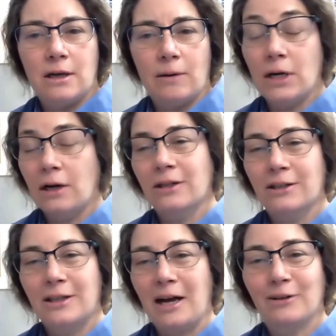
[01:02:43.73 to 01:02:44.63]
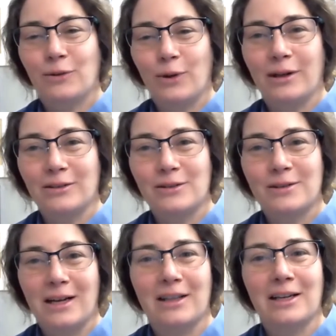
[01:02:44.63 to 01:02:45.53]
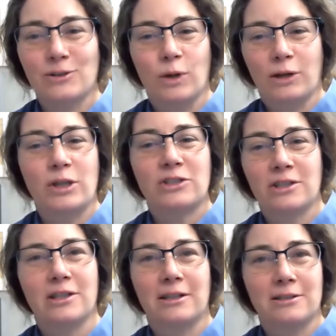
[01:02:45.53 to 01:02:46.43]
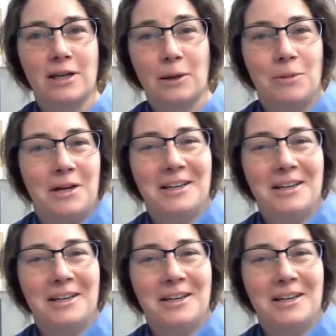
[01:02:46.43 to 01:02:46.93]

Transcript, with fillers: I mean, uh, yeah, so I'll, I'll ask one question at a time.